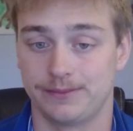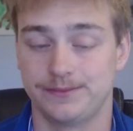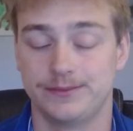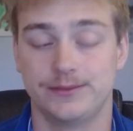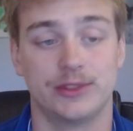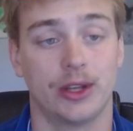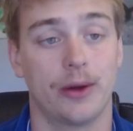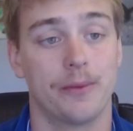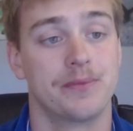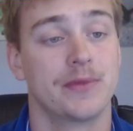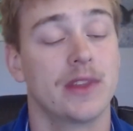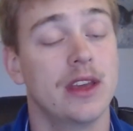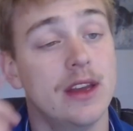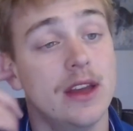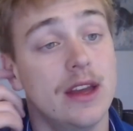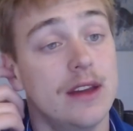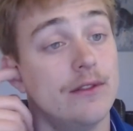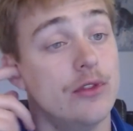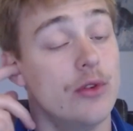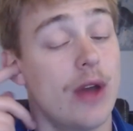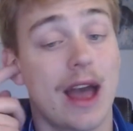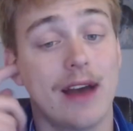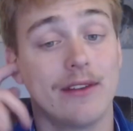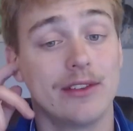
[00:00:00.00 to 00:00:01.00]
So if
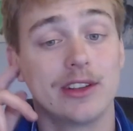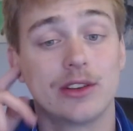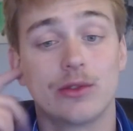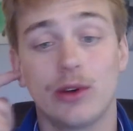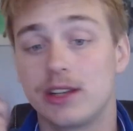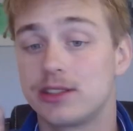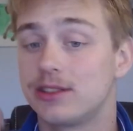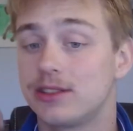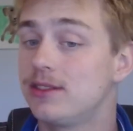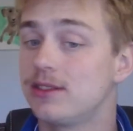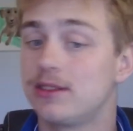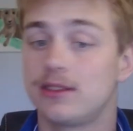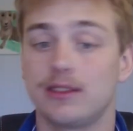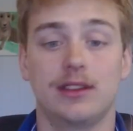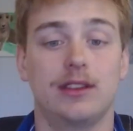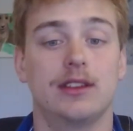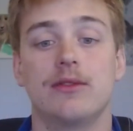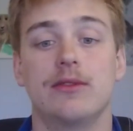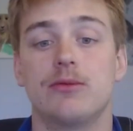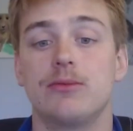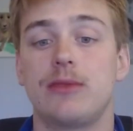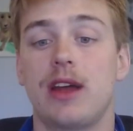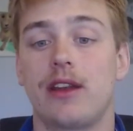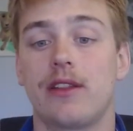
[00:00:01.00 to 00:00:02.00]
you have any questions, leave
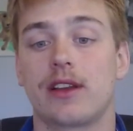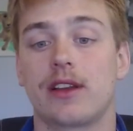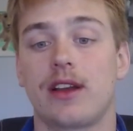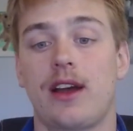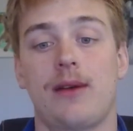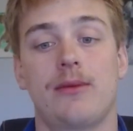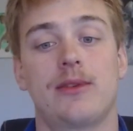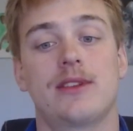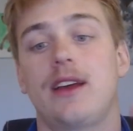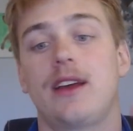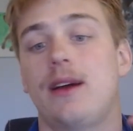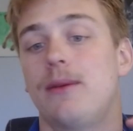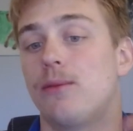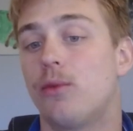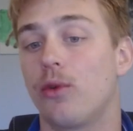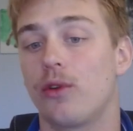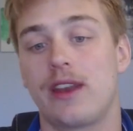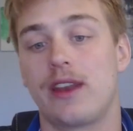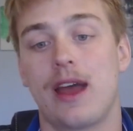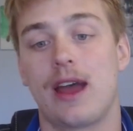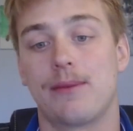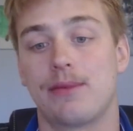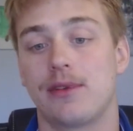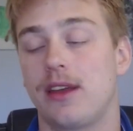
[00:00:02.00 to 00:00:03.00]
them down in the comments. I'm more than
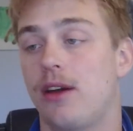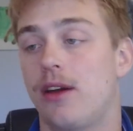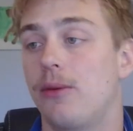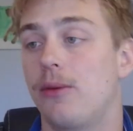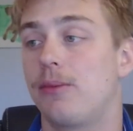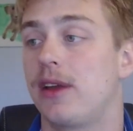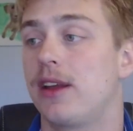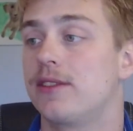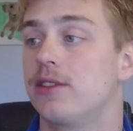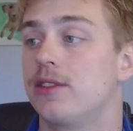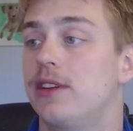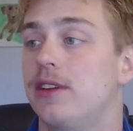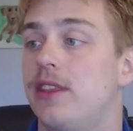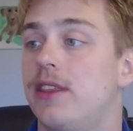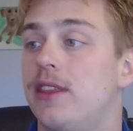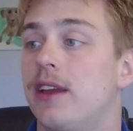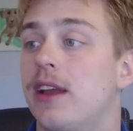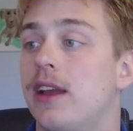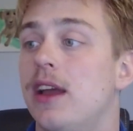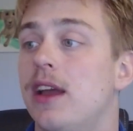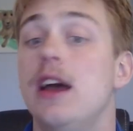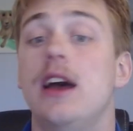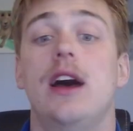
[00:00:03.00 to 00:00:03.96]
happy to help answer anything.